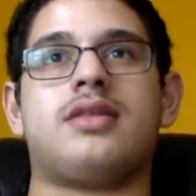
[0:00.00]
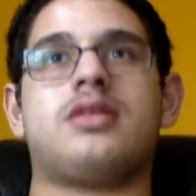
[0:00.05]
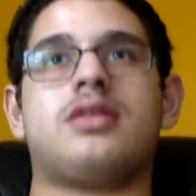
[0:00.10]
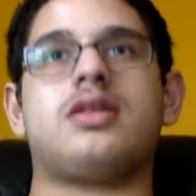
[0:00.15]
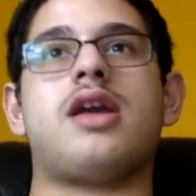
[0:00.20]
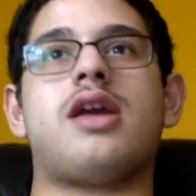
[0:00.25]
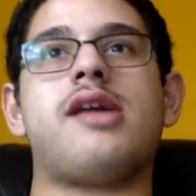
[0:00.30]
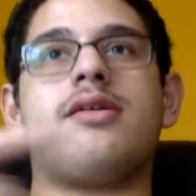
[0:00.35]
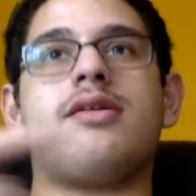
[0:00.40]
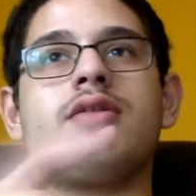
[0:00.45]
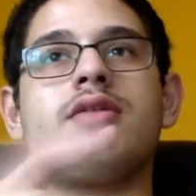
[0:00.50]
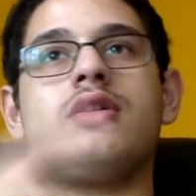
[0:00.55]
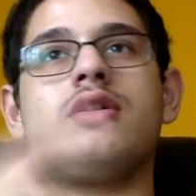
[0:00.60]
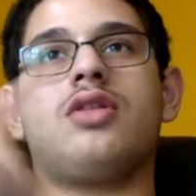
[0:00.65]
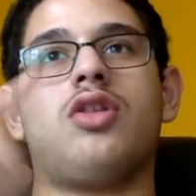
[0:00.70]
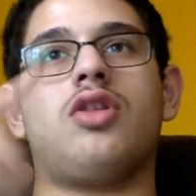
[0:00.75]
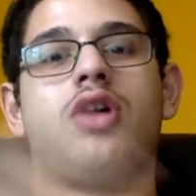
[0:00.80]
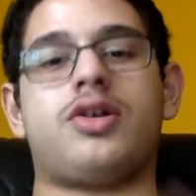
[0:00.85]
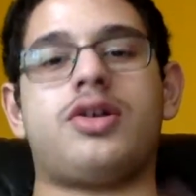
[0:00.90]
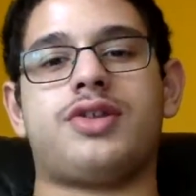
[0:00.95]
they
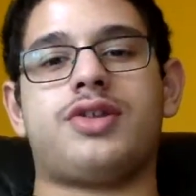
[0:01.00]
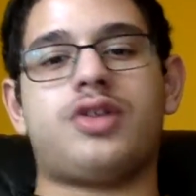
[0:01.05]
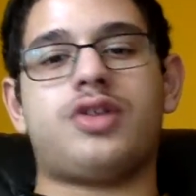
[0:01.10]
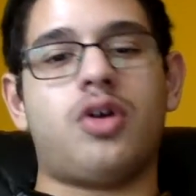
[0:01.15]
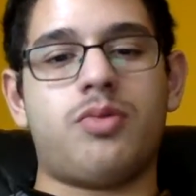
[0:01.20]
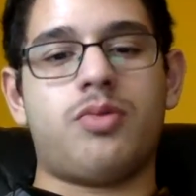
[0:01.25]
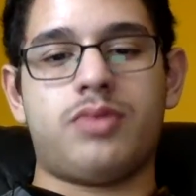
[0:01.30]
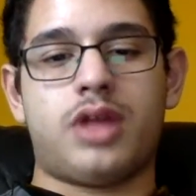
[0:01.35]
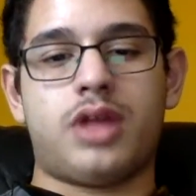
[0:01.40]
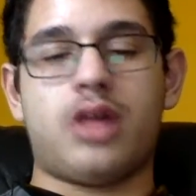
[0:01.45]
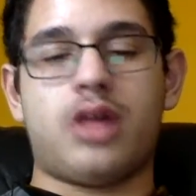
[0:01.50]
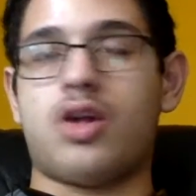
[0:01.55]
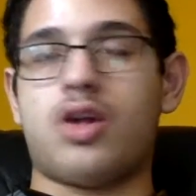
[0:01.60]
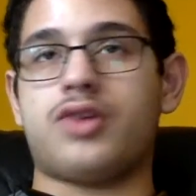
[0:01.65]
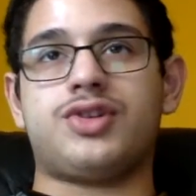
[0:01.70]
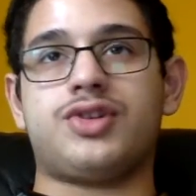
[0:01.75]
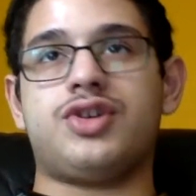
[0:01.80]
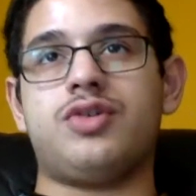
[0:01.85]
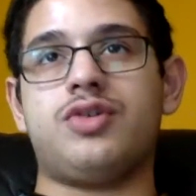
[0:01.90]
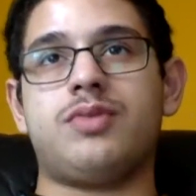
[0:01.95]
lost
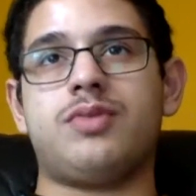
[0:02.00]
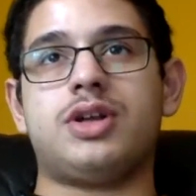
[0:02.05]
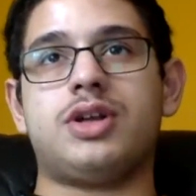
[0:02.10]
too